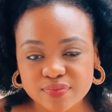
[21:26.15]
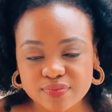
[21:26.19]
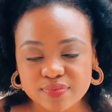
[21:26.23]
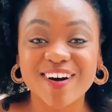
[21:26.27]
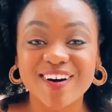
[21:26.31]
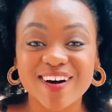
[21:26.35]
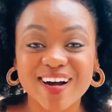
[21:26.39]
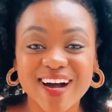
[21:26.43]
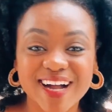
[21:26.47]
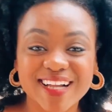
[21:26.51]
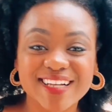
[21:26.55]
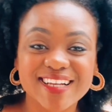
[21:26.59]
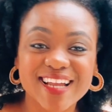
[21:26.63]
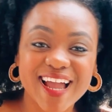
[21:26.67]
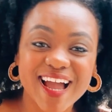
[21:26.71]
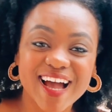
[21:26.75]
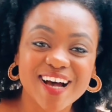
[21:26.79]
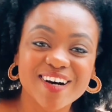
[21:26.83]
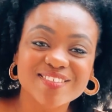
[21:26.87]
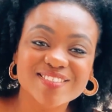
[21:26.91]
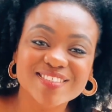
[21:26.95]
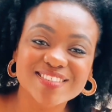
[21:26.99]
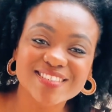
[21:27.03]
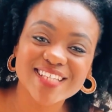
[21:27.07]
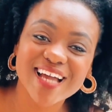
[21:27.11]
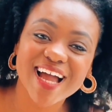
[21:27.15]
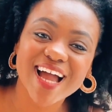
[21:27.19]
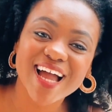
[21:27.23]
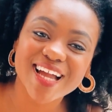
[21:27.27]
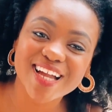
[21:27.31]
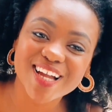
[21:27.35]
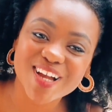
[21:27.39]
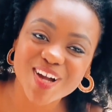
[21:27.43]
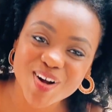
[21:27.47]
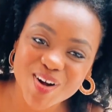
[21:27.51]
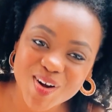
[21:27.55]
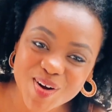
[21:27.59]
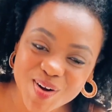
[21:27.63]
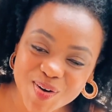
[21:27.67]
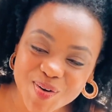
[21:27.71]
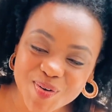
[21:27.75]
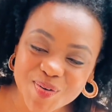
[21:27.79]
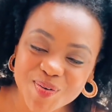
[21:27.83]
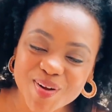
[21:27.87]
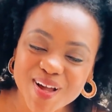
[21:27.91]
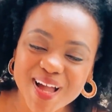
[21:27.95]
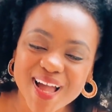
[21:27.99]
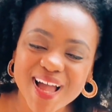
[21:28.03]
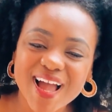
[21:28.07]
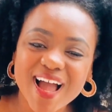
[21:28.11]

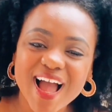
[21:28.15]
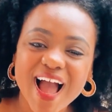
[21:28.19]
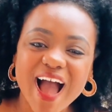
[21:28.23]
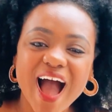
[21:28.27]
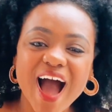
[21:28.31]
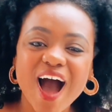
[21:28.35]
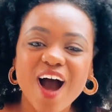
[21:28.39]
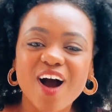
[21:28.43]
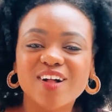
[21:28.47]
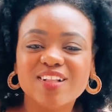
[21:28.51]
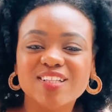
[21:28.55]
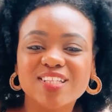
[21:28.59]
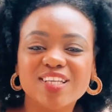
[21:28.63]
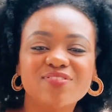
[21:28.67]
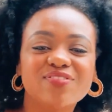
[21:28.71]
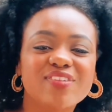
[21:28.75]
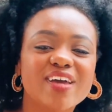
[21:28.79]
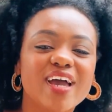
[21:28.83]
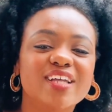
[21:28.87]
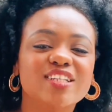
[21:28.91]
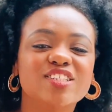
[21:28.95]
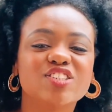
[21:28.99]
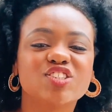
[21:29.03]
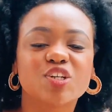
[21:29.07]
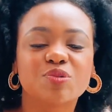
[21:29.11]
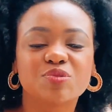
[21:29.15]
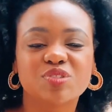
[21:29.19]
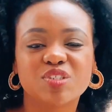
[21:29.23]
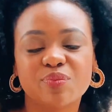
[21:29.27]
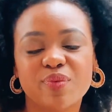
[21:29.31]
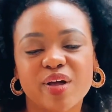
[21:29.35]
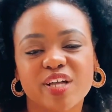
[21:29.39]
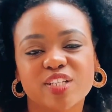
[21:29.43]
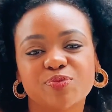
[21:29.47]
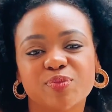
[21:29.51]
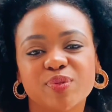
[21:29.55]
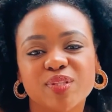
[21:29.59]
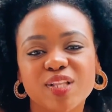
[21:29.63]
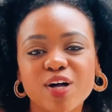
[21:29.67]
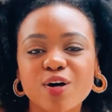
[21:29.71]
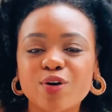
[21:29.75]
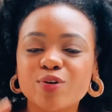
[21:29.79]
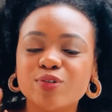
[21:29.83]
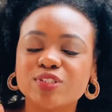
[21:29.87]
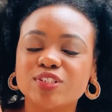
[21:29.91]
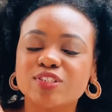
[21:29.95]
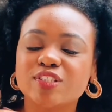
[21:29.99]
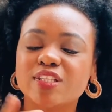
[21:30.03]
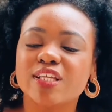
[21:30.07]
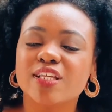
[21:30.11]
ohanahouse.co. I'll leave that in the description box
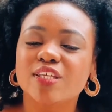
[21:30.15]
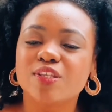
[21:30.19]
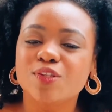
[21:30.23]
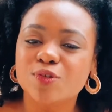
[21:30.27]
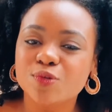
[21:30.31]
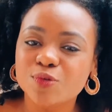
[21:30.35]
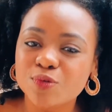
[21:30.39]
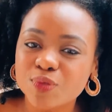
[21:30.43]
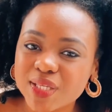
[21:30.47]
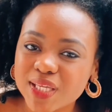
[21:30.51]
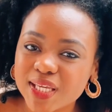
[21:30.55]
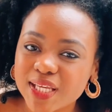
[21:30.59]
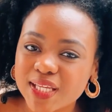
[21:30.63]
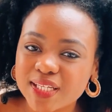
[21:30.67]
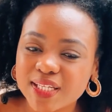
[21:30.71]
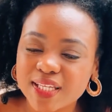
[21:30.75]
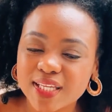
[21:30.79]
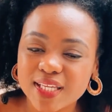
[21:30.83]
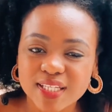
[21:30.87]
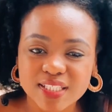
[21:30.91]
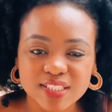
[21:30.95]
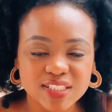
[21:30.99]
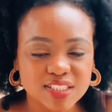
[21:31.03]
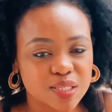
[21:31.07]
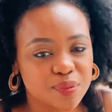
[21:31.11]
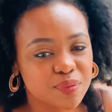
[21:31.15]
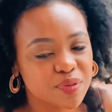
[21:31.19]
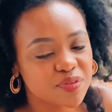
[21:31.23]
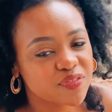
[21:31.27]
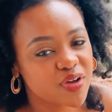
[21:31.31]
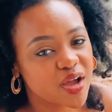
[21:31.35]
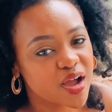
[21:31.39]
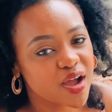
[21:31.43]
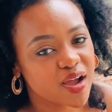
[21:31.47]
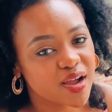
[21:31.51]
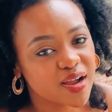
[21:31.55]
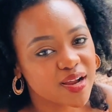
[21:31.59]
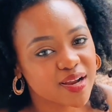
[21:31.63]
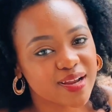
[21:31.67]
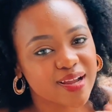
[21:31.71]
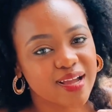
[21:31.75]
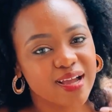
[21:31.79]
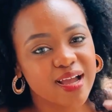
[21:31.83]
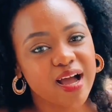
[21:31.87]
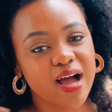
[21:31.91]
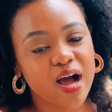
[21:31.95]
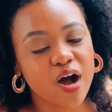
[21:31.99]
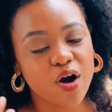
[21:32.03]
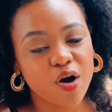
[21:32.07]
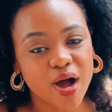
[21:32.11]
below so that you can get some of our
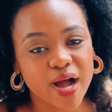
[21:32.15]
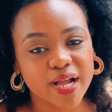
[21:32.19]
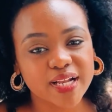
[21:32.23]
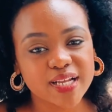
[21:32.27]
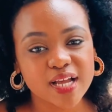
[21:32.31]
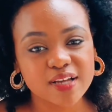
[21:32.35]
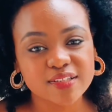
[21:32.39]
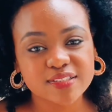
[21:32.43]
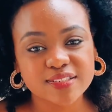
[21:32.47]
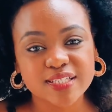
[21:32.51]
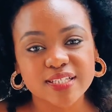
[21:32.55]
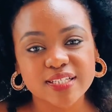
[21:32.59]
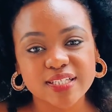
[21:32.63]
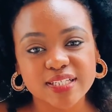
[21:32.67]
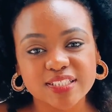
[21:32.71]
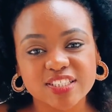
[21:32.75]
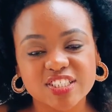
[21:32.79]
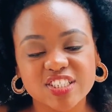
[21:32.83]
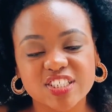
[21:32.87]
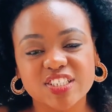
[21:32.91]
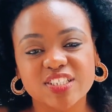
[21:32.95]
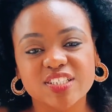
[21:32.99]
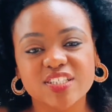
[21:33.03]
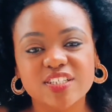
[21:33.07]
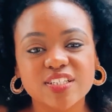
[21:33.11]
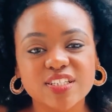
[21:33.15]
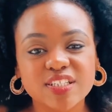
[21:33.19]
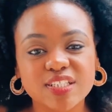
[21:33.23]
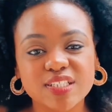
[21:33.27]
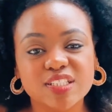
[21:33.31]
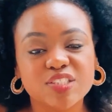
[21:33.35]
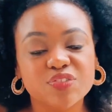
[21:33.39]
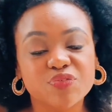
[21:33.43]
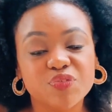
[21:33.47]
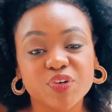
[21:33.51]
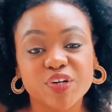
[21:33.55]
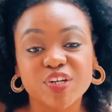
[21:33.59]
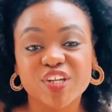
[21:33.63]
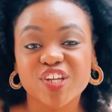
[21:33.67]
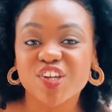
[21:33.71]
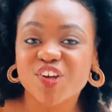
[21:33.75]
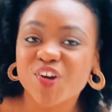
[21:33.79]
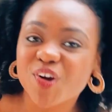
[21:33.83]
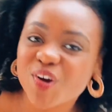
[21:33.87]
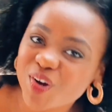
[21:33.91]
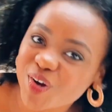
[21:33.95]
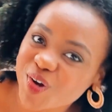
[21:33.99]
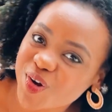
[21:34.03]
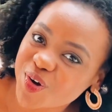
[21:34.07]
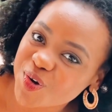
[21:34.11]
Ohana House collection goodies for
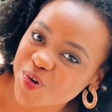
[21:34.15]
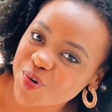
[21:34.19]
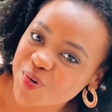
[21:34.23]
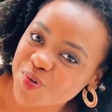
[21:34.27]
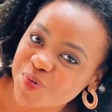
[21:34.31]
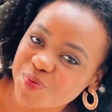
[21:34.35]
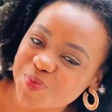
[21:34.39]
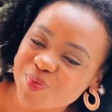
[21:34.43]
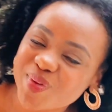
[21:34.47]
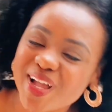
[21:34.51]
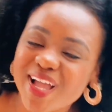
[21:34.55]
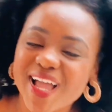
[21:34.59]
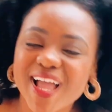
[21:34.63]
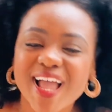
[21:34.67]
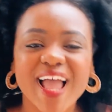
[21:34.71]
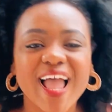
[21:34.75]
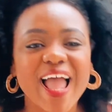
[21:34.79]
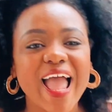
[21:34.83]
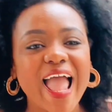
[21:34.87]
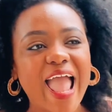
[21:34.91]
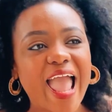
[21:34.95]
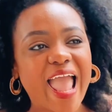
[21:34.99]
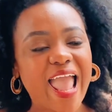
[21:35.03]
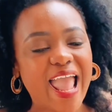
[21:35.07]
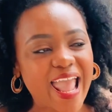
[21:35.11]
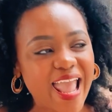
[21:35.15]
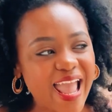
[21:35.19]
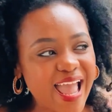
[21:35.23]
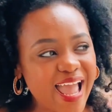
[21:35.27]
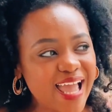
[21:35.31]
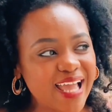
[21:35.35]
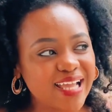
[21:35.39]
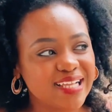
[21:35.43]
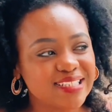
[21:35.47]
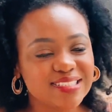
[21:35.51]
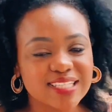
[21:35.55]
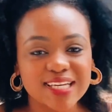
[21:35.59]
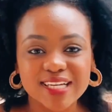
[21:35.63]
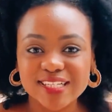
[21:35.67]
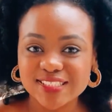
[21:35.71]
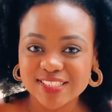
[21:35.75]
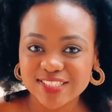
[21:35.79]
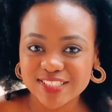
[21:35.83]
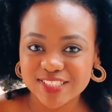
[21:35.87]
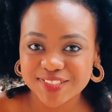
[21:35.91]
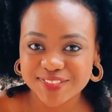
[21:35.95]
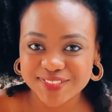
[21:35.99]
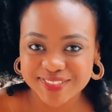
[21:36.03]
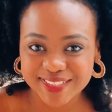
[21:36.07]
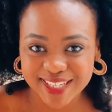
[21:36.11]
your home. And
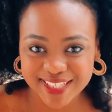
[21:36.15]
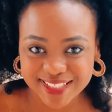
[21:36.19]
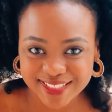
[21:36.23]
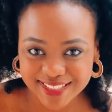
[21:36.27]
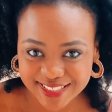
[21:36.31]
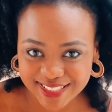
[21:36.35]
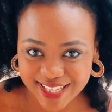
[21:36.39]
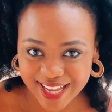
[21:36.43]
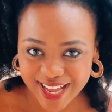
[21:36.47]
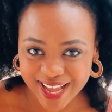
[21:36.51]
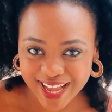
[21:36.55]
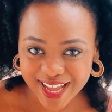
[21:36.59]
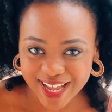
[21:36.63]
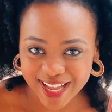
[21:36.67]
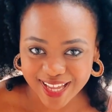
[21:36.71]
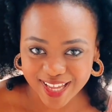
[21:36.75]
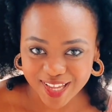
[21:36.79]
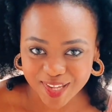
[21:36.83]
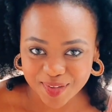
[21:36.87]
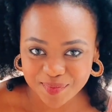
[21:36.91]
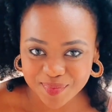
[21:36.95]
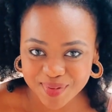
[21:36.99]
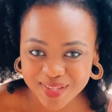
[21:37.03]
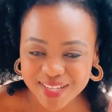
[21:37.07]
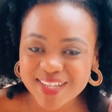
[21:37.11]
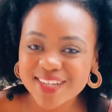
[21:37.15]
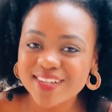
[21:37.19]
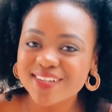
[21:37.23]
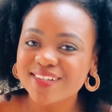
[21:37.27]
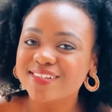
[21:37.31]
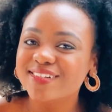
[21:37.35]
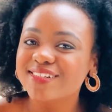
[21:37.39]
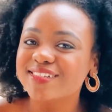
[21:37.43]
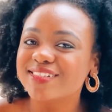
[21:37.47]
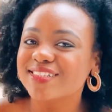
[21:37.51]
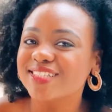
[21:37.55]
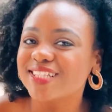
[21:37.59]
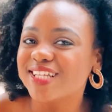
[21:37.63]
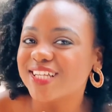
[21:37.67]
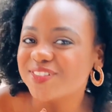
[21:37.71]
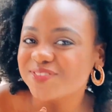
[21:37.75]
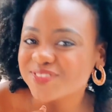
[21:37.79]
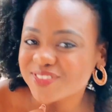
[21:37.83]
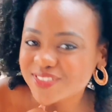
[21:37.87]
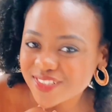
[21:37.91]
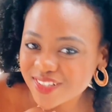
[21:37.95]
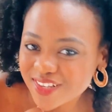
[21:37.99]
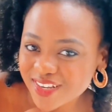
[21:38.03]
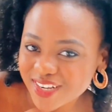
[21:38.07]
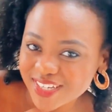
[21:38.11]
until next time, love
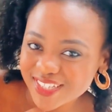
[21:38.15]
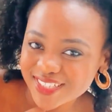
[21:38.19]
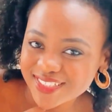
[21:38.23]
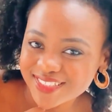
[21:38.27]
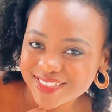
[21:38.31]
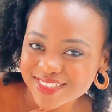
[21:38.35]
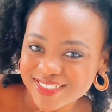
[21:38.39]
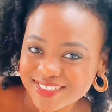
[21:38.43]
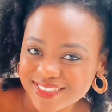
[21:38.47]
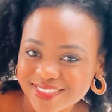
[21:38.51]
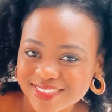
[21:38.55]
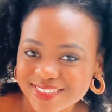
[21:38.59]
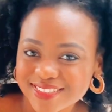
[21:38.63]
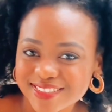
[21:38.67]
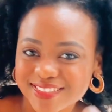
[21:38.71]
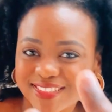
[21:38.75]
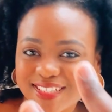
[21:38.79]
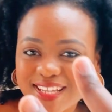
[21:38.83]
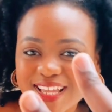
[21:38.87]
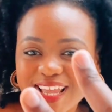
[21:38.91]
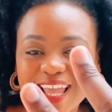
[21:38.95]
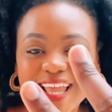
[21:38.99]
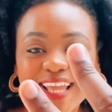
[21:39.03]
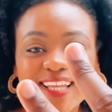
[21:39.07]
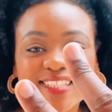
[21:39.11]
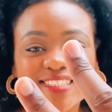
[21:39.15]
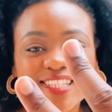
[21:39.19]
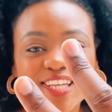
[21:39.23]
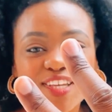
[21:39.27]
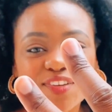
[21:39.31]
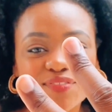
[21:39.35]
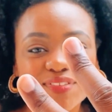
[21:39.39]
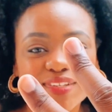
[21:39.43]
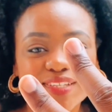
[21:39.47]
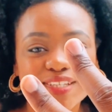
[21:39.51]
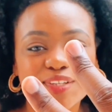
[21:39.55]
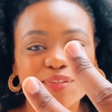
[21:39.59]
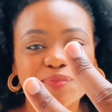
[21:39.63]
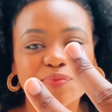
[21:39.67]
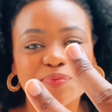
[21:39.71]
Star and David.